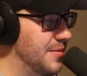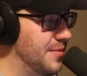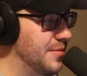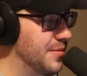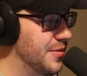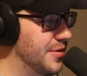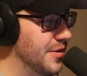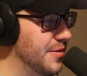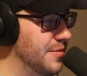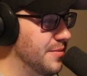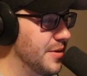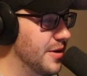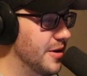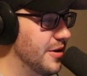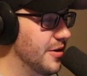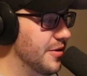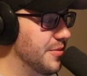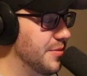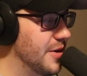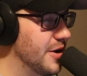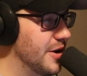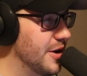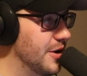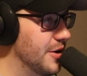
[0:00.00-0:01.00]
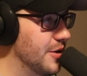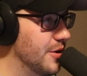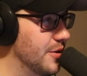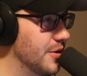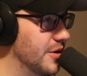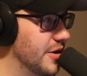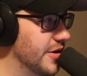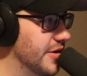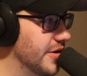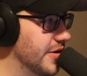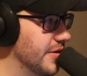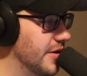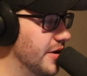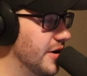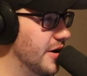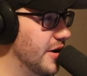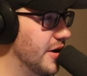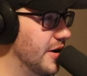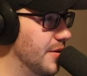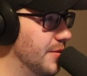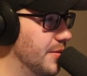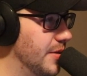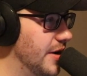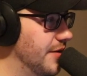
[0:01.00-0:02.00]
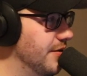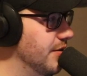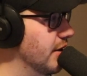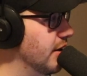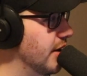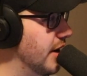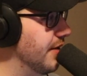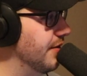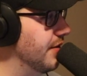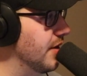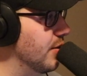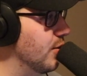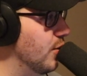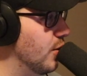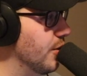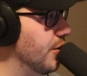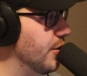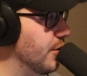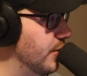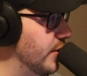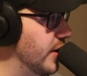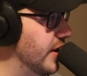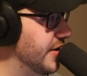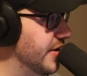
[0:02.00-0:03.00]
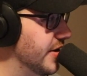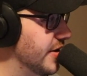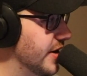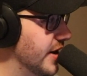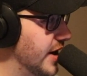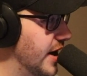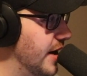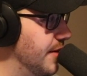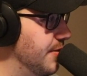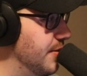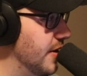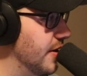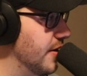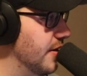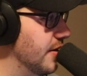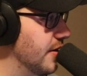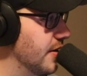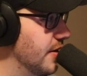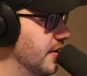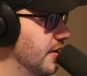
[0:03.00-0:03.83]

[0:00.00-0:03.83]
some parents may not know this. Have they won the Reds at the game yet?